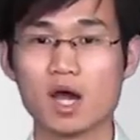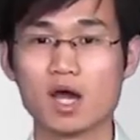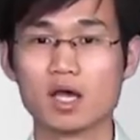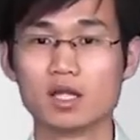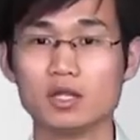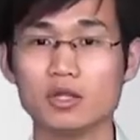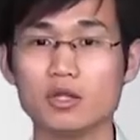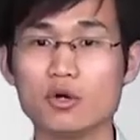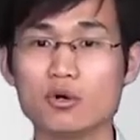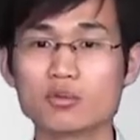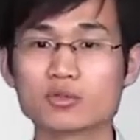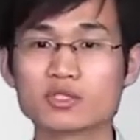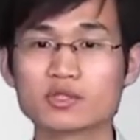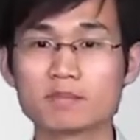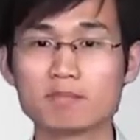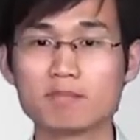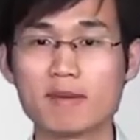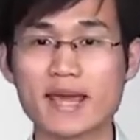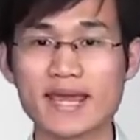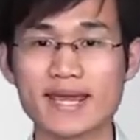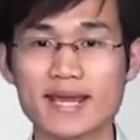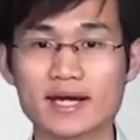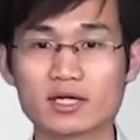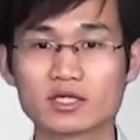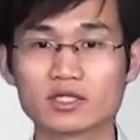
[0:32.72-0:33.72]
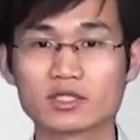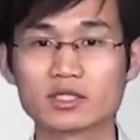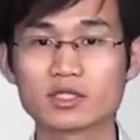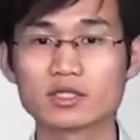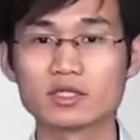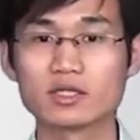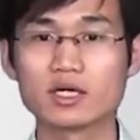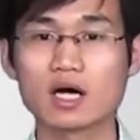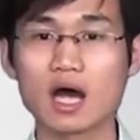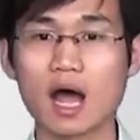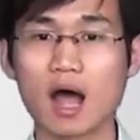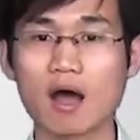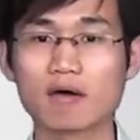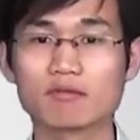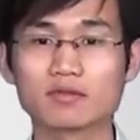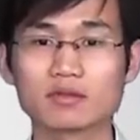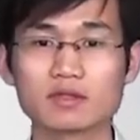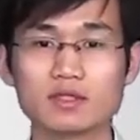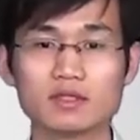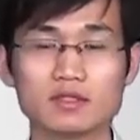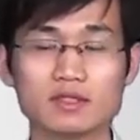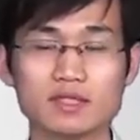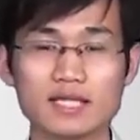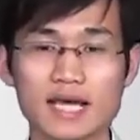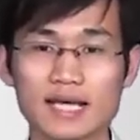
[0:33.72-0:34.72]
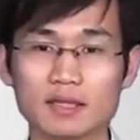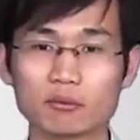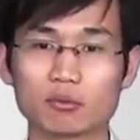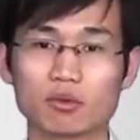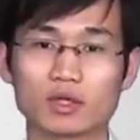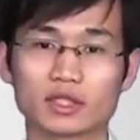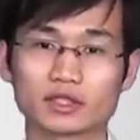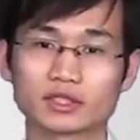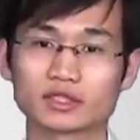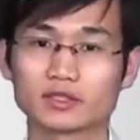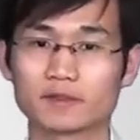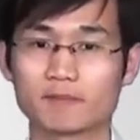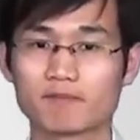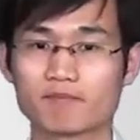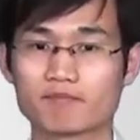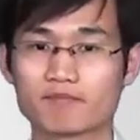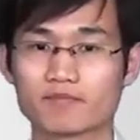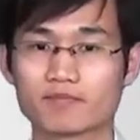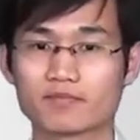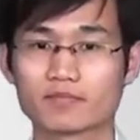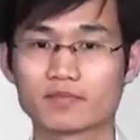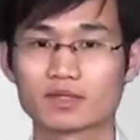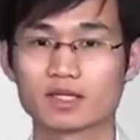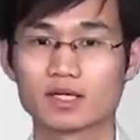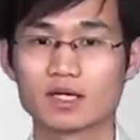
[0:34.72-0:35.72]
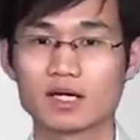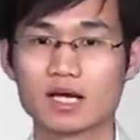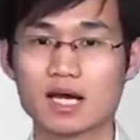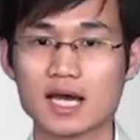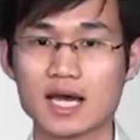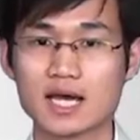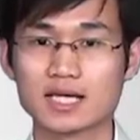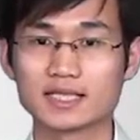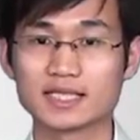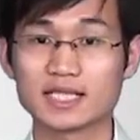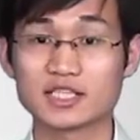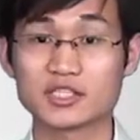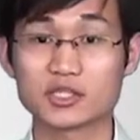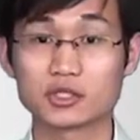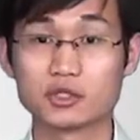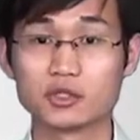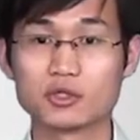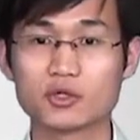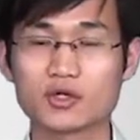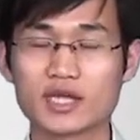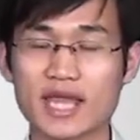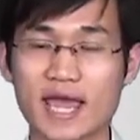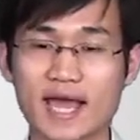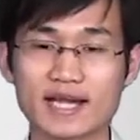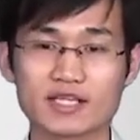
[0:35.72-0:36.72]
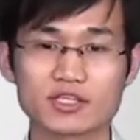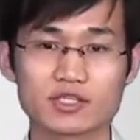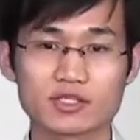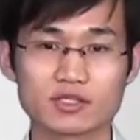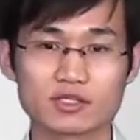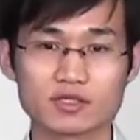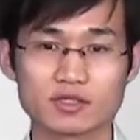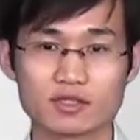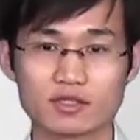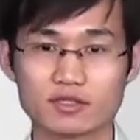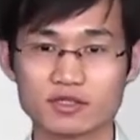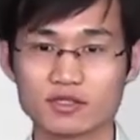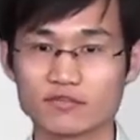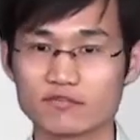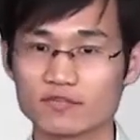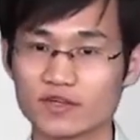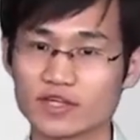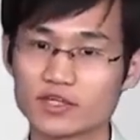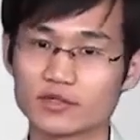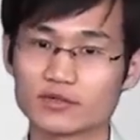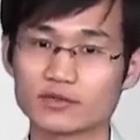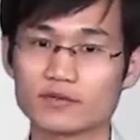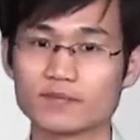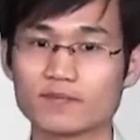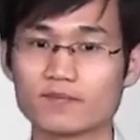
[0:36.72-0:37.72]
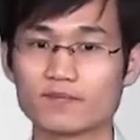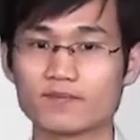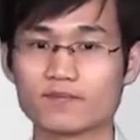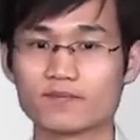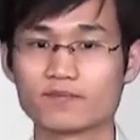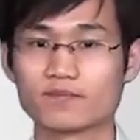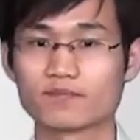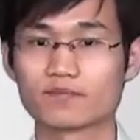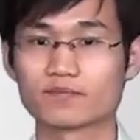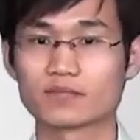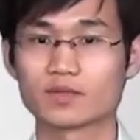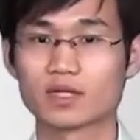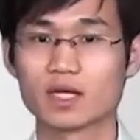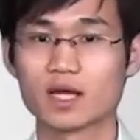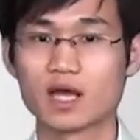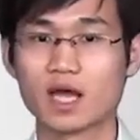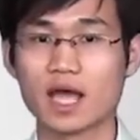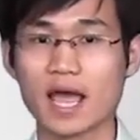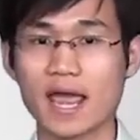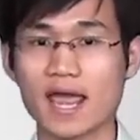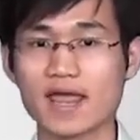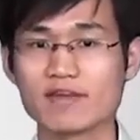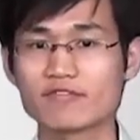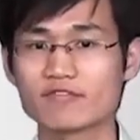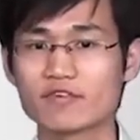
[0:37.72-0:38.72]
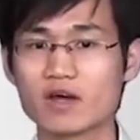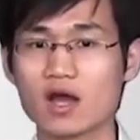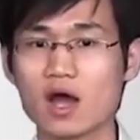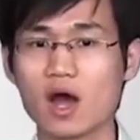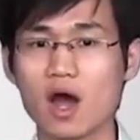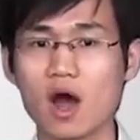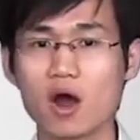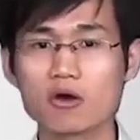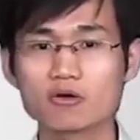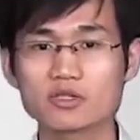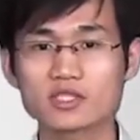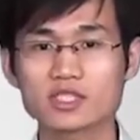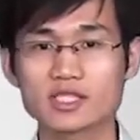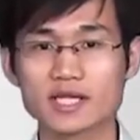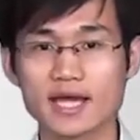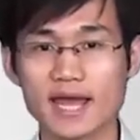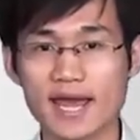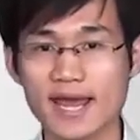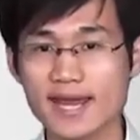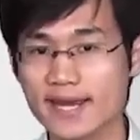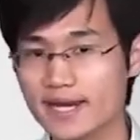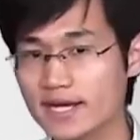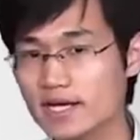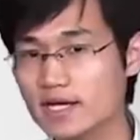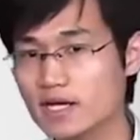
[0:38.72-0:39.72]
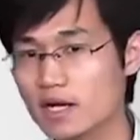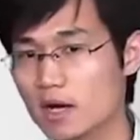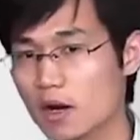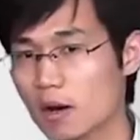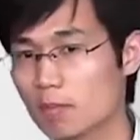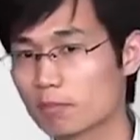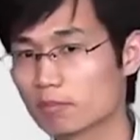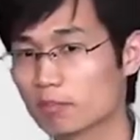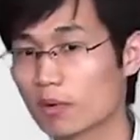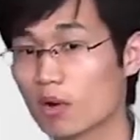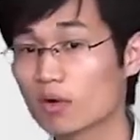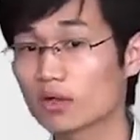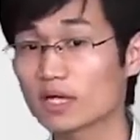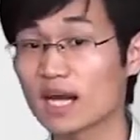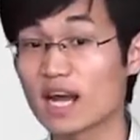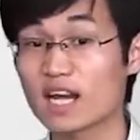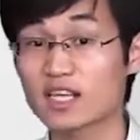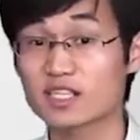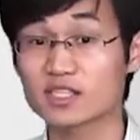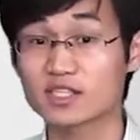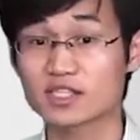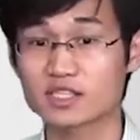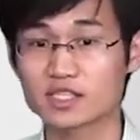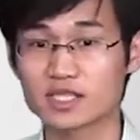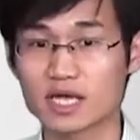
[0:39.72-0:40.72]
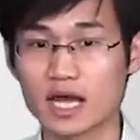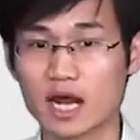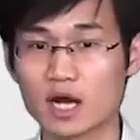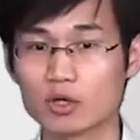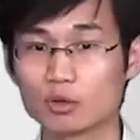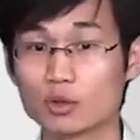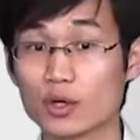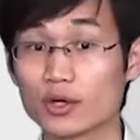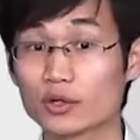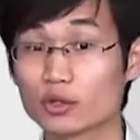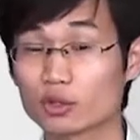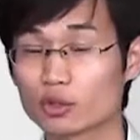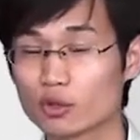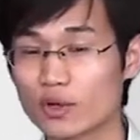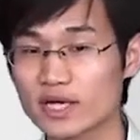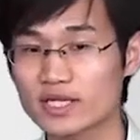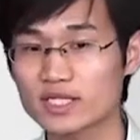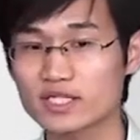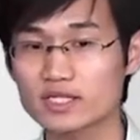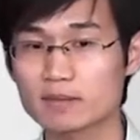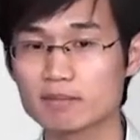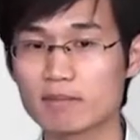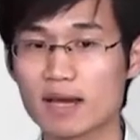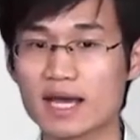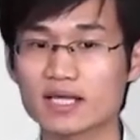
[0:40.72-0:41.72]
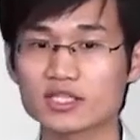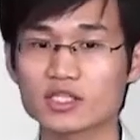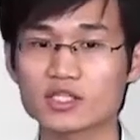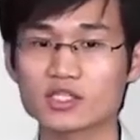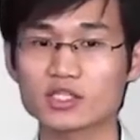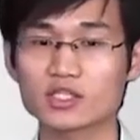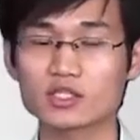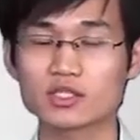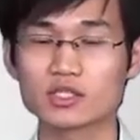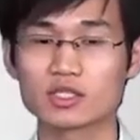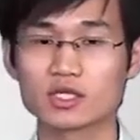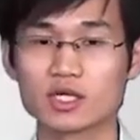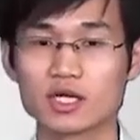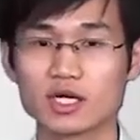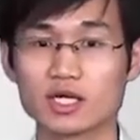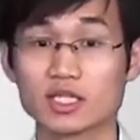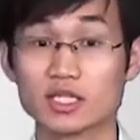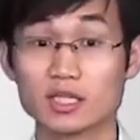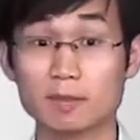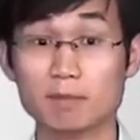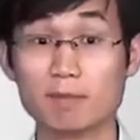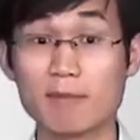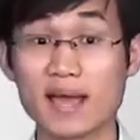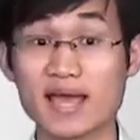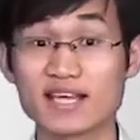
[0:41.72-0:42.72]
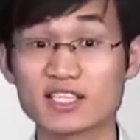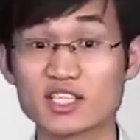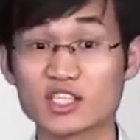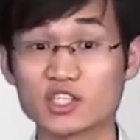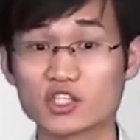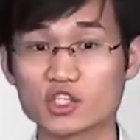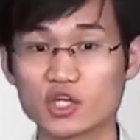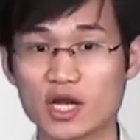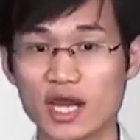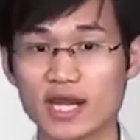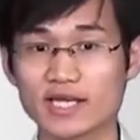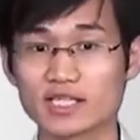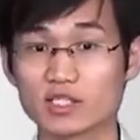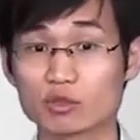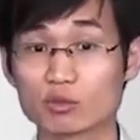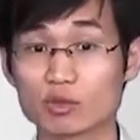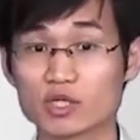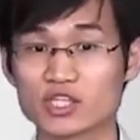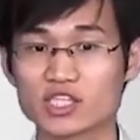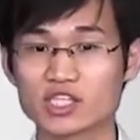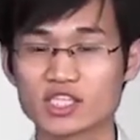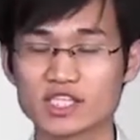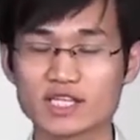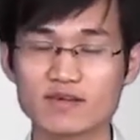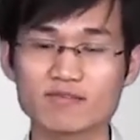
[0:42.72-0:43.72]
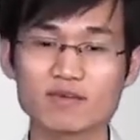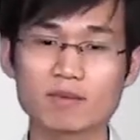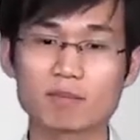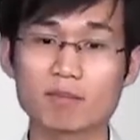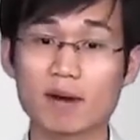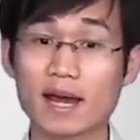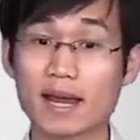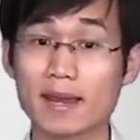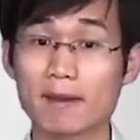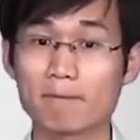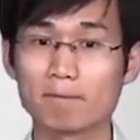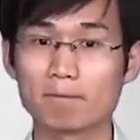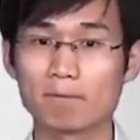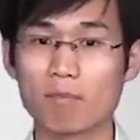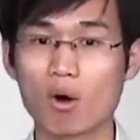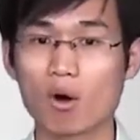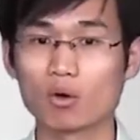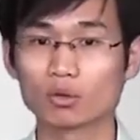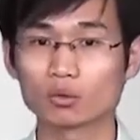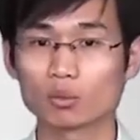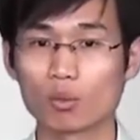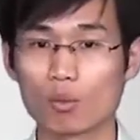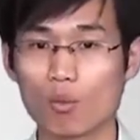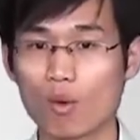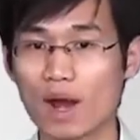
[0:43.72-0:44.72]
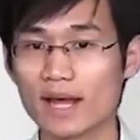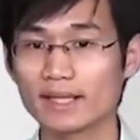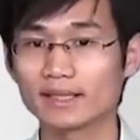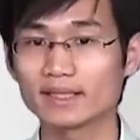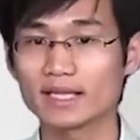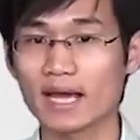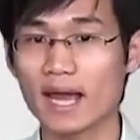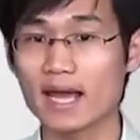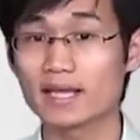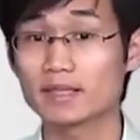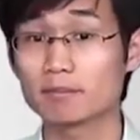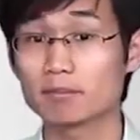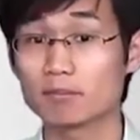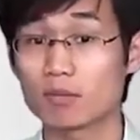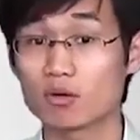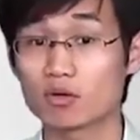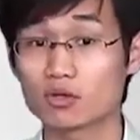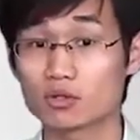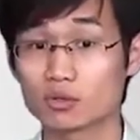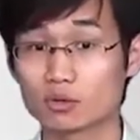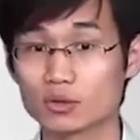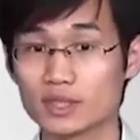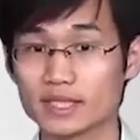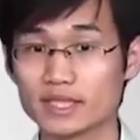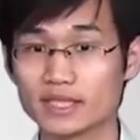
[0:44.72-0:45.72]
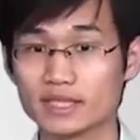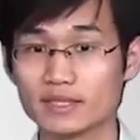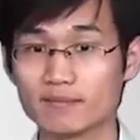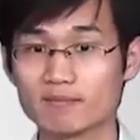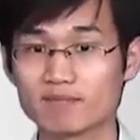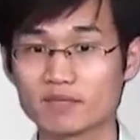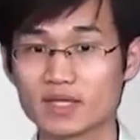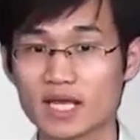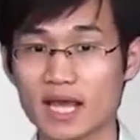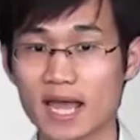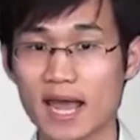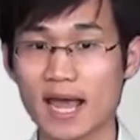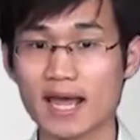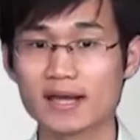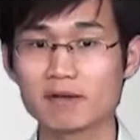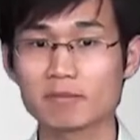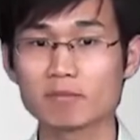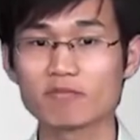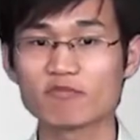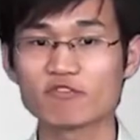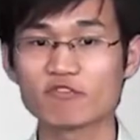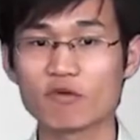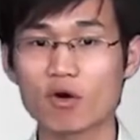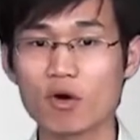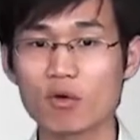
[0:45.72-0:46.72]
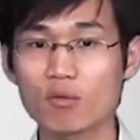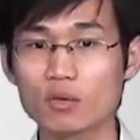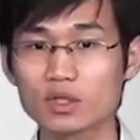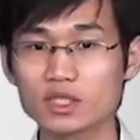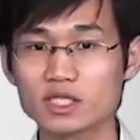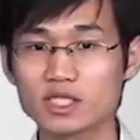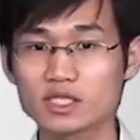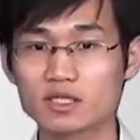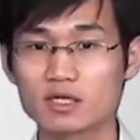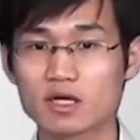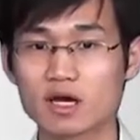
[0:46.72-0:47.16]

Loops may occur on the network. Let's look at the figure. If host A broadcasts a request message, the message is received by port 1 and port 3 and forwarded